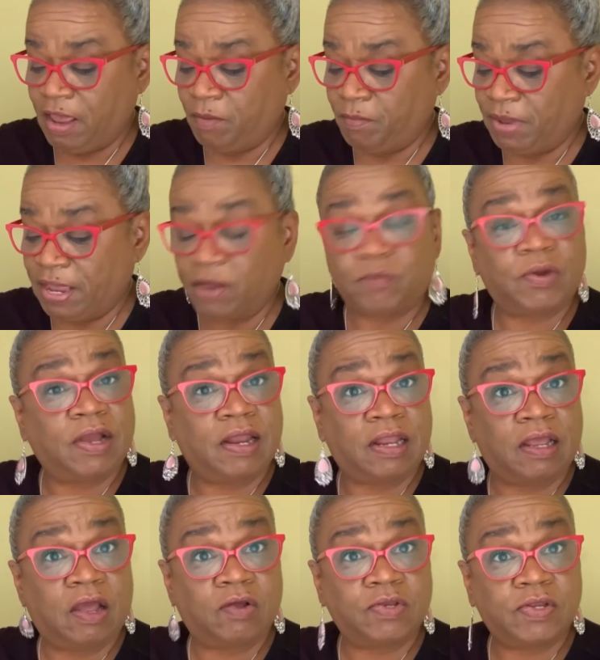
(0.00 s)
But we're going to
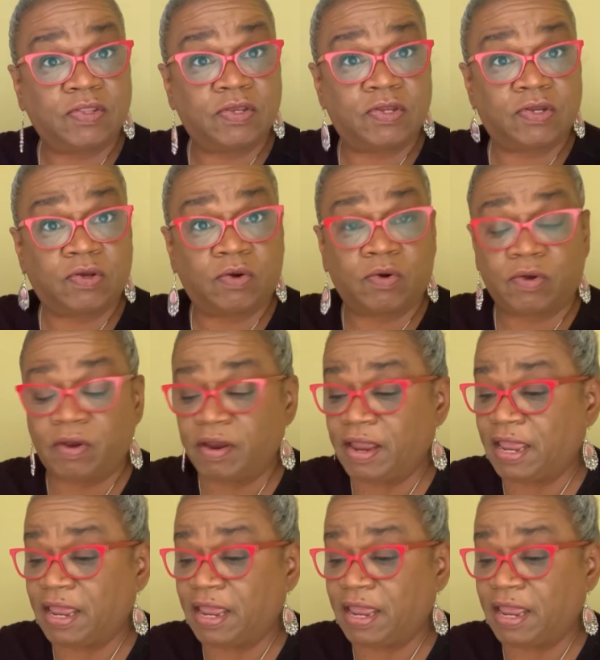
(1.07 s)
go to the store,